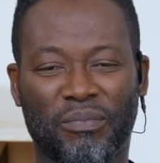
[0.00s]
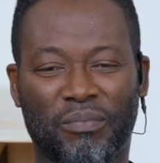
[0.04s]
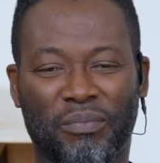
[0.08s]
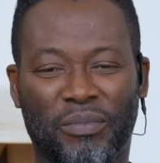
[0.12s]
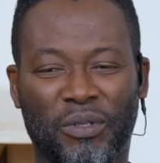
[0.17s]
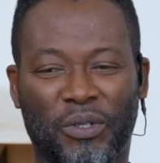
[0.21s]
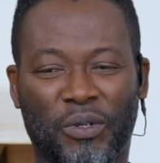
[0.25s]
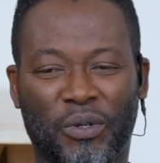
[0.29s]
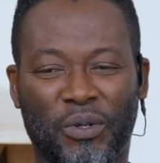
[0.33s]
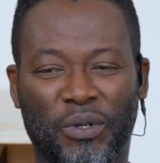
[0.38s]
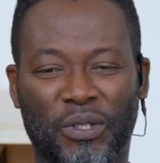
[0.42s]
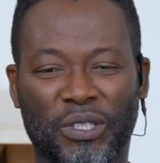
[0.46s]

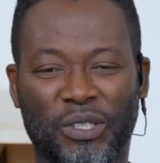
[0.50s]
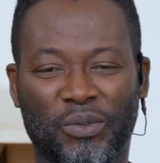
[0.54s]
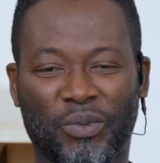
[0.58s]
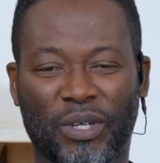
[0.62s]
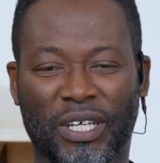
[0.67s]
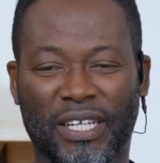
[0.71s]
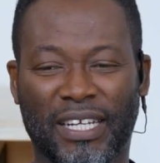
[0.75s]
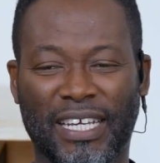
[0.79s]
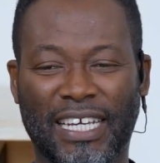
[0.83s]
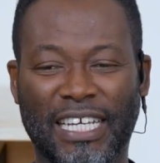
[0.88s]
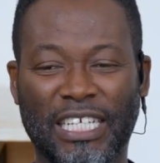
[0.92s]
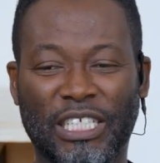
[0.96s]
because we're
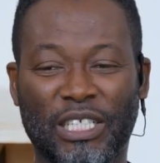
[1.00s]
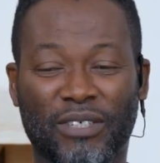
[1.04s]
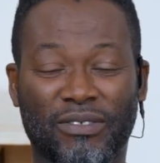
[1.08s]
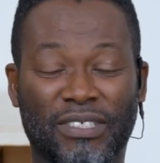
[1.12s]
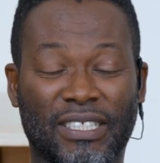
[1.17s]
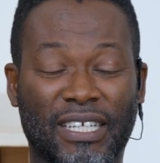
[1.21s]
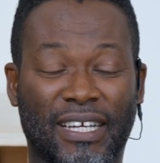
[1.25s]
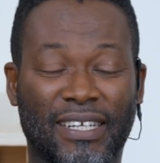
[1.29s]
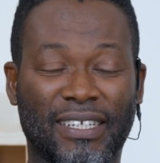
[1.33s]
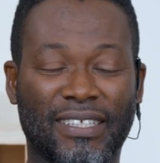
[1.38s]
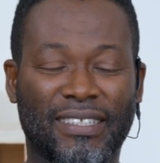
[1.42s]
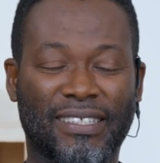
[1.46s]
in the age of
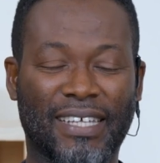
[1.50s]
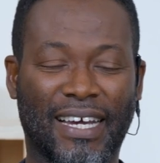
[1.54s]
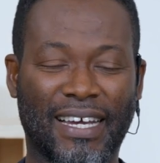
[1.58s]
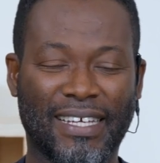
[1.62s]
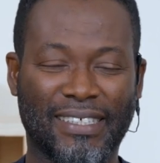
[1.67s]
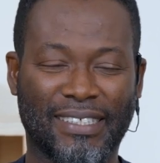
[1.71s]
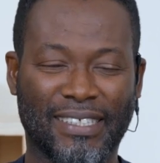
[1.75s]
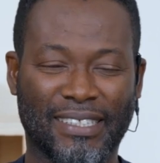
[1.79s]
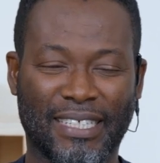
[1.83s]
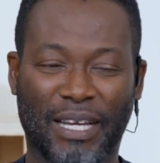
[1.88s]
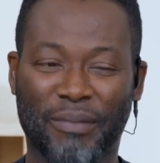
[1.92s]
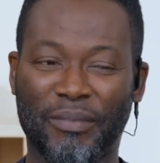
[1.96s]

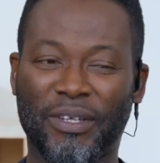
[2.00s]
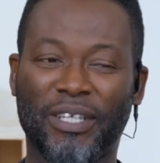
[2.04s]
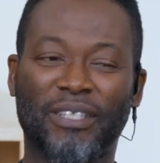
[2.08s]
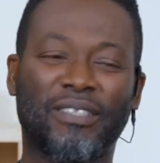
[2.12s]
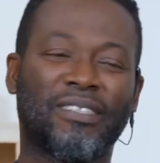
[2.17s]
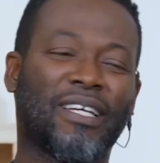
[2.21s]
sanitizers, I mean,